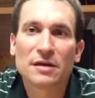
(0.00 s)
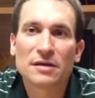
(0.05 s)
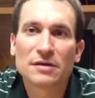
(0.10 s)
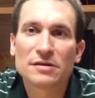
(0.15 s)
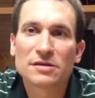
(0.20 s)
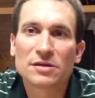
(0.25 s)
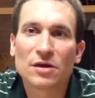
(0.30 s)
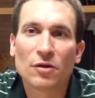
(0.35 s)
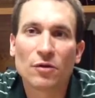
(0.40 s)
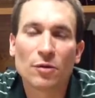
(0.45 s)

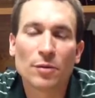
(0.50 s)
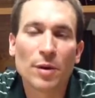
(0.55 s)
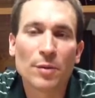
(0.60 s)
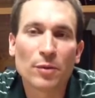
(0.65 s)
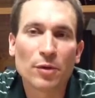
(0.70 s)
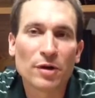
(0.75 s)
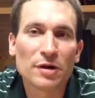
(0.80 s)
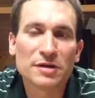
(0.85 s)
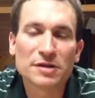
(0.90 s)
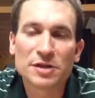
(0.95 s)
So
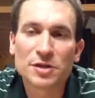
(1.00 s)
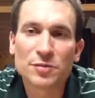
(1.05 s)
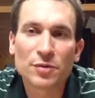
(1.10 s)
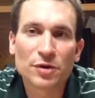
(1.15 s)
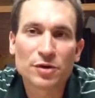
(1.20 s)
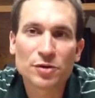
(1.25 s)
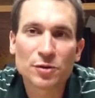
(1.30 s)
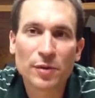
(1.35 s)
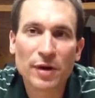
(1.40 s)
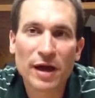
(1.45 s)
remember, it's a
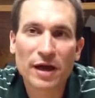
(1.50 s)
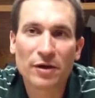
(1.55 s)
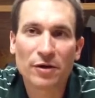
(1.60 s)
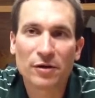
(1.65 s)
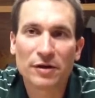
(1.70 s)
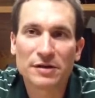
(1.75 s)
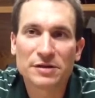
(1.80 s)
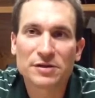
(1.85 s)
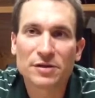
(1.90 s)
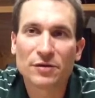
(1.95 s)
spiritual battle,
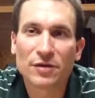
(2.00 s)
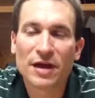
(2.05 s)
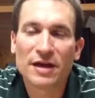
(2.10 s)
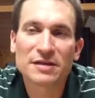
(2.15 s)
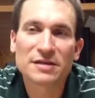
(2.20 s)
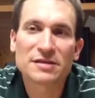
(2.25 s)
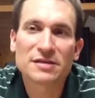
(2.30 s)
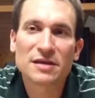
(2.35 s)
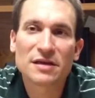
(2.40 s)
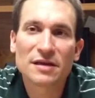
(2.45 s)
and so
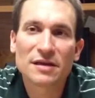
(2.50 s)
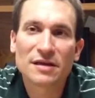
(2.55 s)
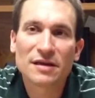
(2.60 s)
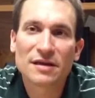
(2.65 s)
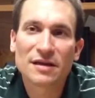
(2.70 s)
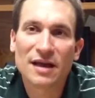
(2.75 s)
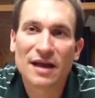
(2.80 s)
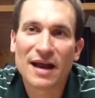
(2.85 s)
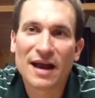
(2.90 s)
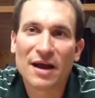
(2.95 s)
that's
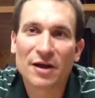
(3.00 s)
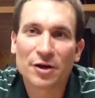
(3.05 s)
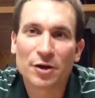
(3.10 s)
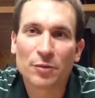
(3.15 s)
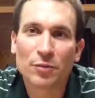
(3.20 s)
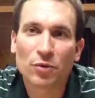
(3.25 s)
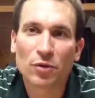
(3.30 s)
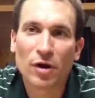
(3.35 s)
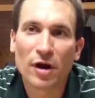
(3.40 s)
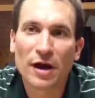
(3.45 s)
kind of how you're
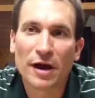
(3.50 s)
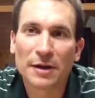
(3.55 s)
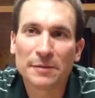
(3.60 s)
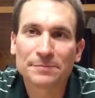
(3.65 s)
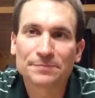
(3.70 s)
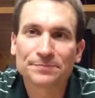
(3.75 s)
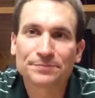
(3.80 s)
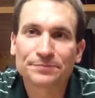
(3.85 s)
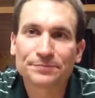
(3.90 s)
praying.